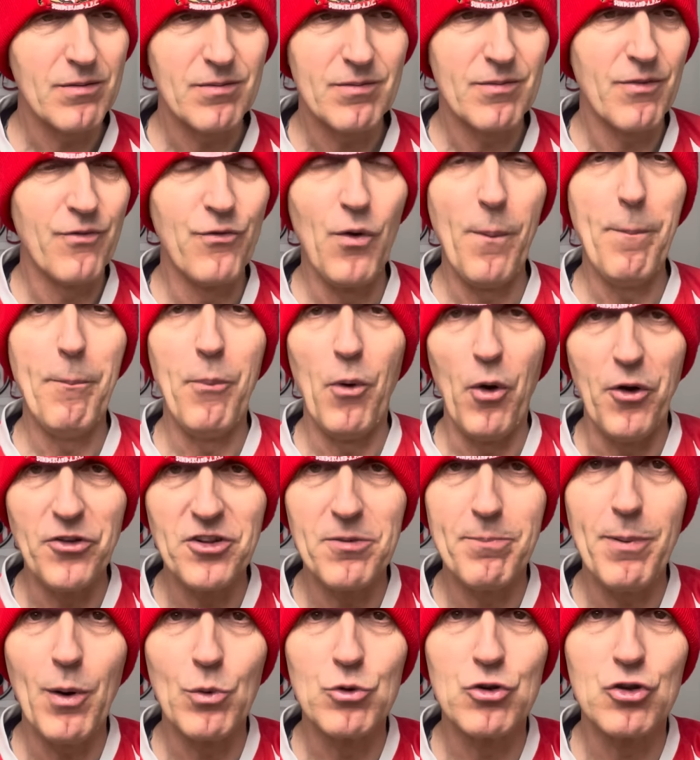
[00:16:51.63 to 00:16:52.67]
football is
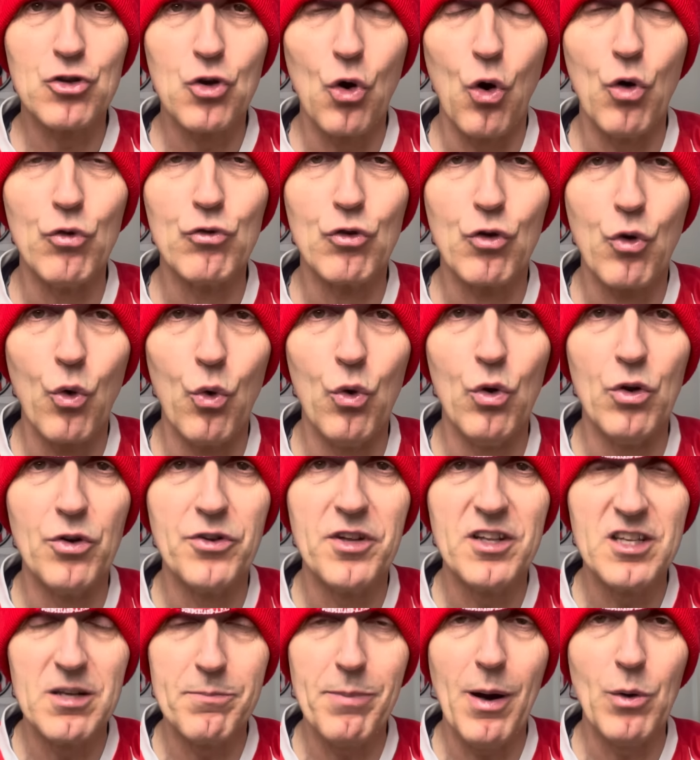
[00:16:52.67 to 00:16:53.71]
about scoring goals.
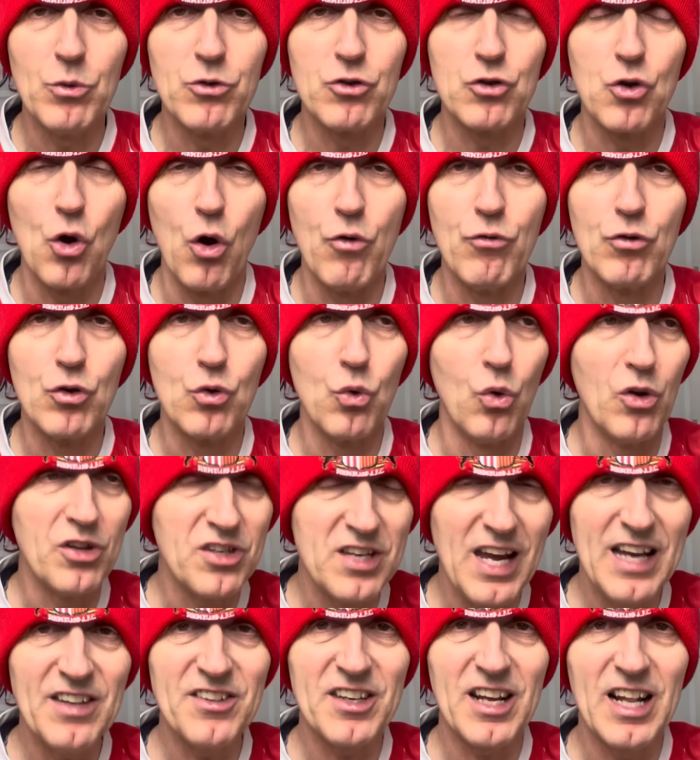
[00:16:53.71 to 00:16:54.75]
It's about scoring goals.
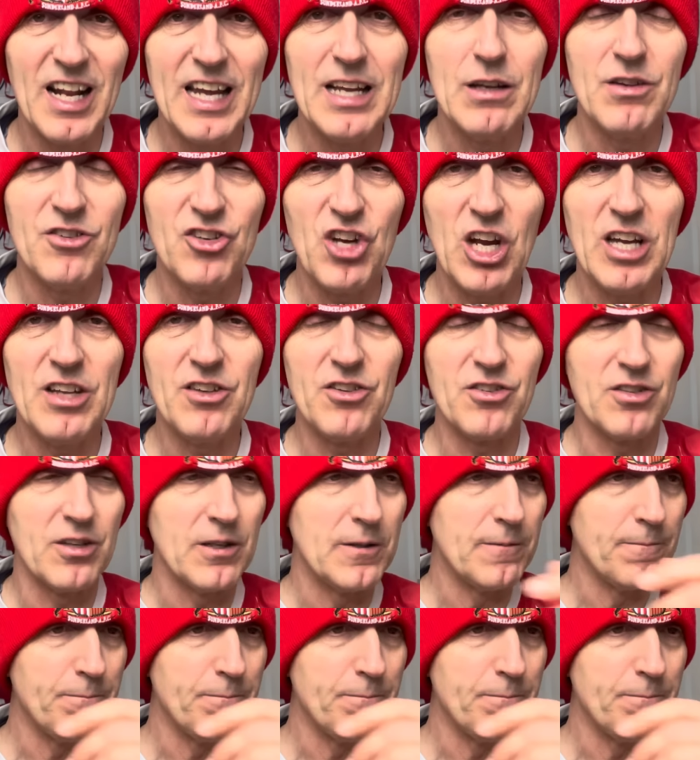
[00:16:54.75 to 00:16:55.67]
Yes, clean sheets.